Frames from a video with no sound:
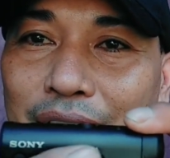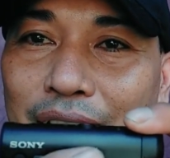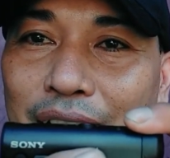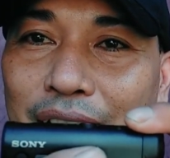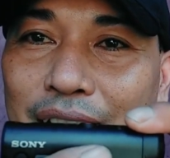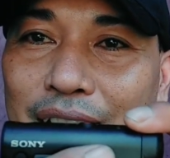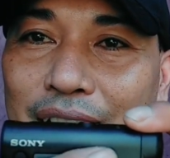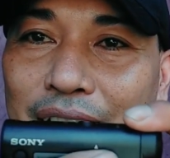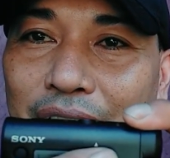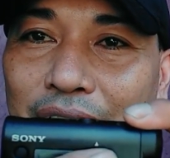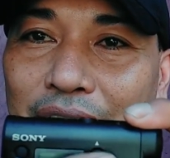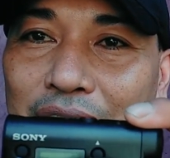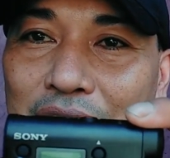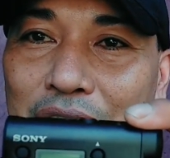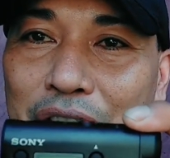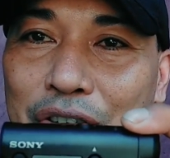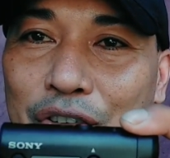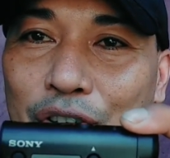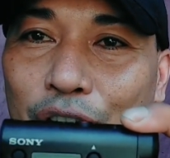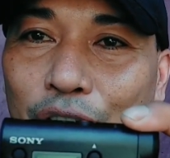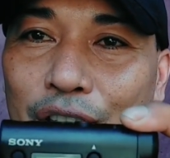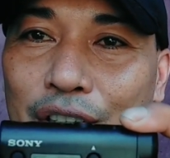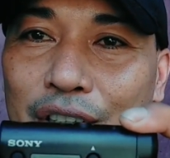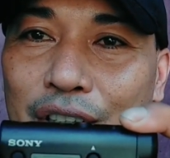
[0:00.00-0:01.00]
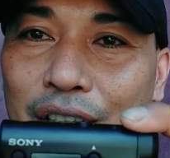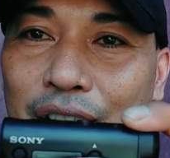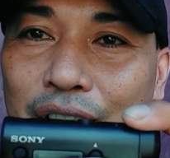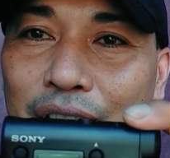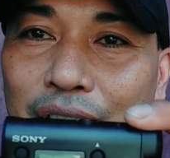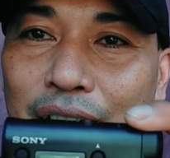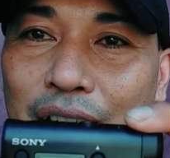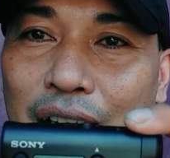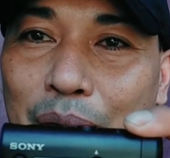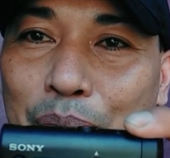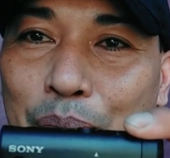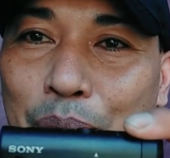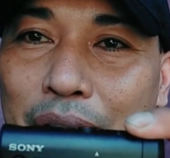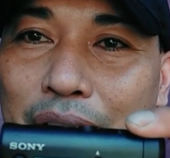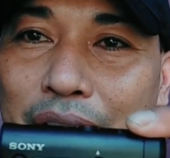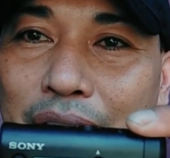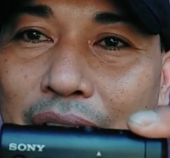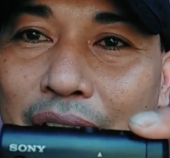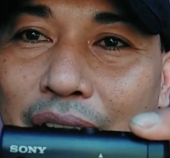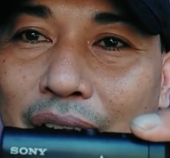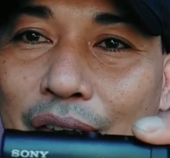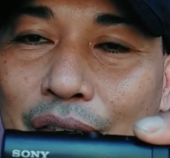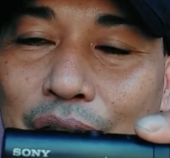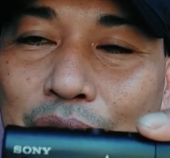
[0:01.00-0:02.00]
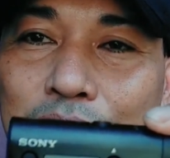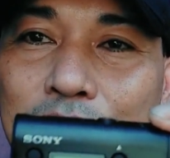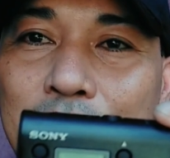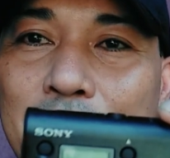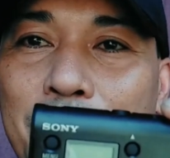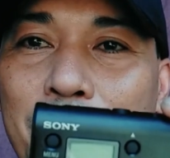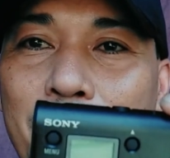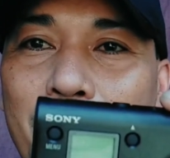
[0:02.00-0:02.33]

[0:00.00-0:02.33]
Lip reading: and then you've got your up and down